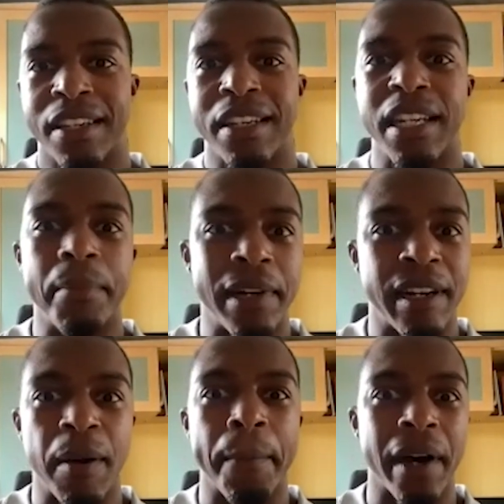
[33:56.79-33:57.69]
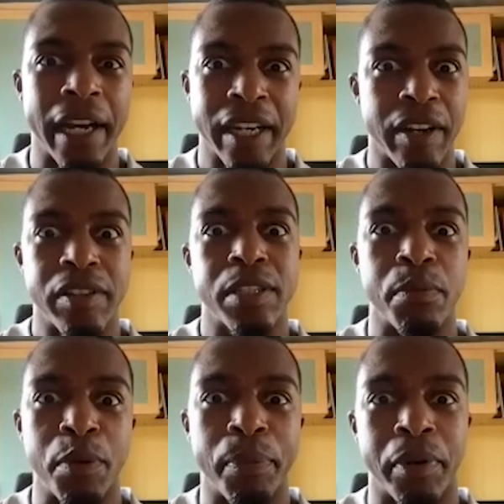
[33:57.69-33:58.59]
nibbling or biting at a
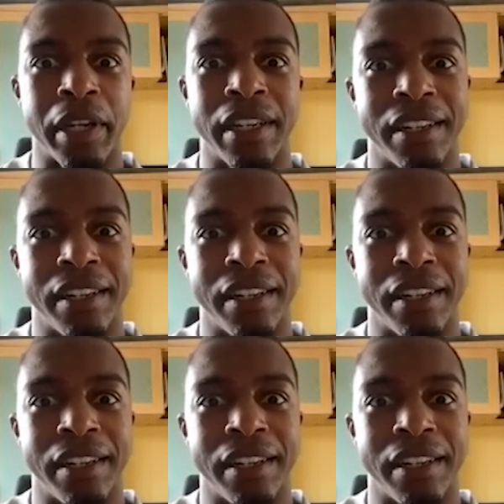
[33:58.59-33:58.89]
small point?